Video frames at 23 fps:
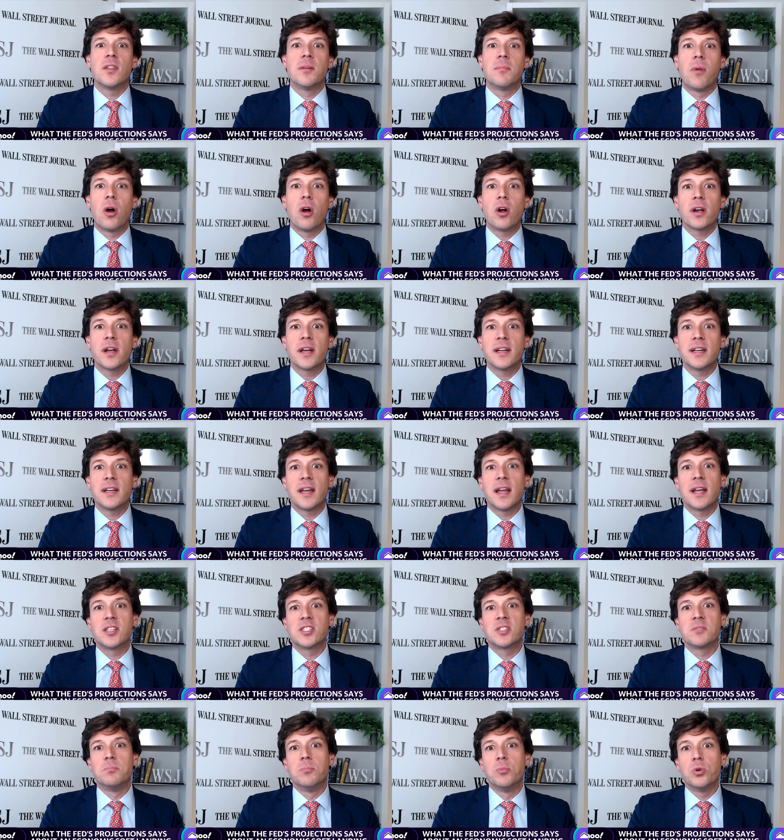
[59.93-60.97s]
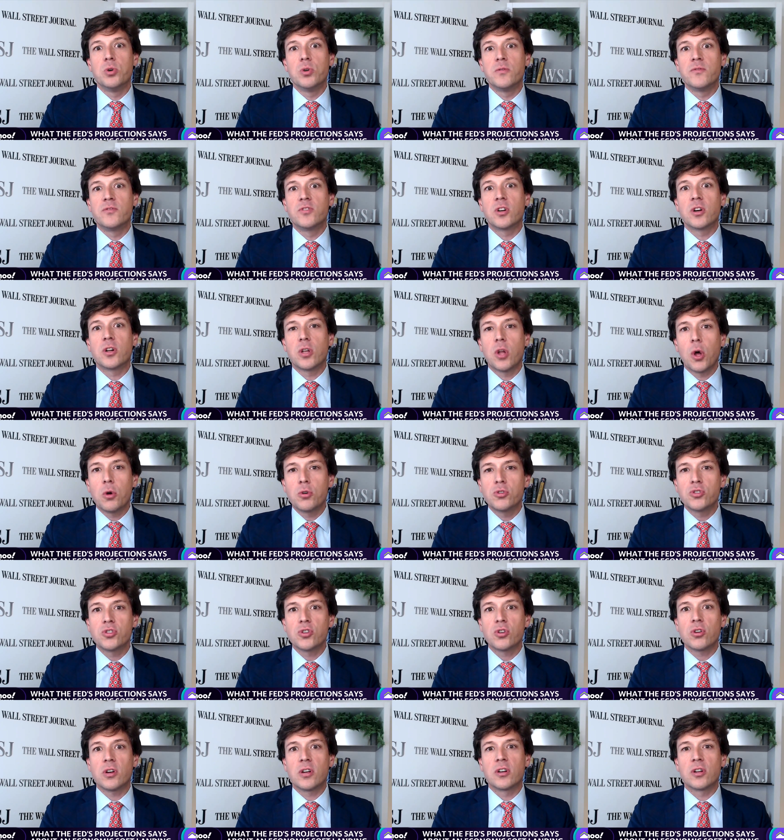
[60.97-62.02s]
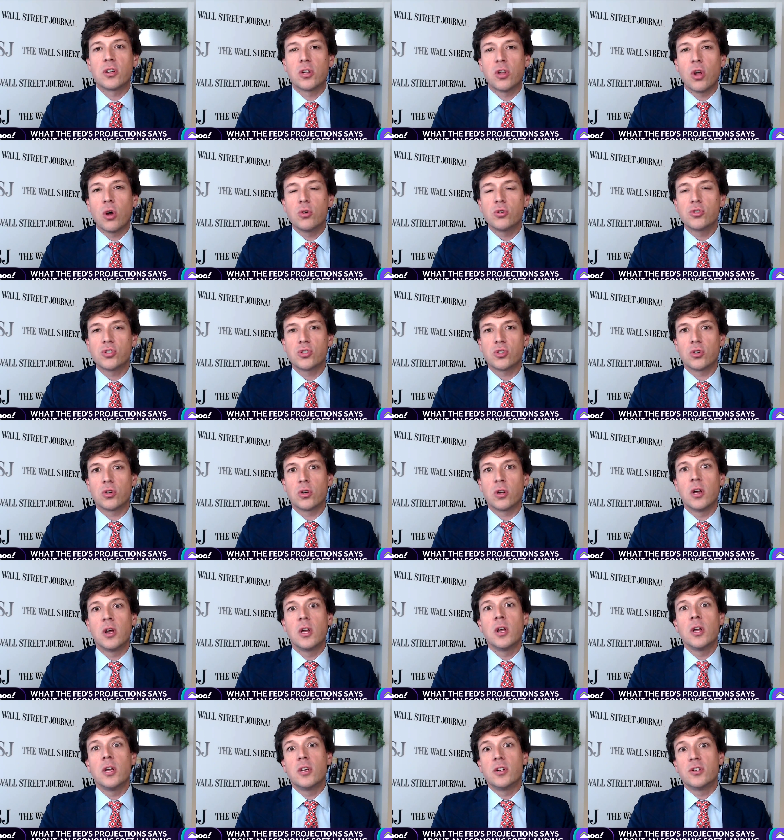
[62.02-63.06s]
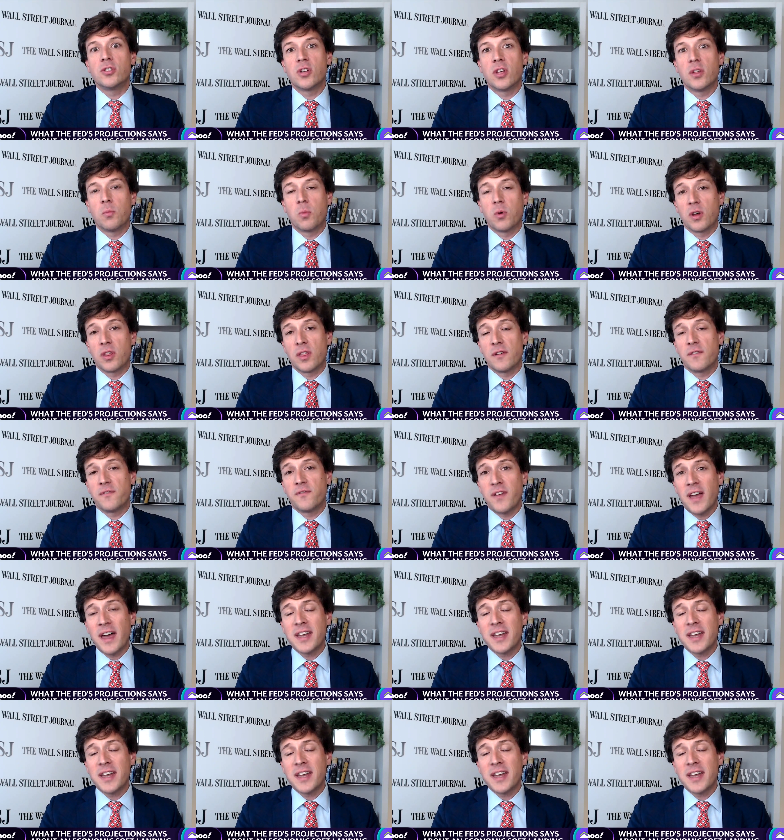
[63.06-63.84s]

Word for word: The market has moved closer and closer to where the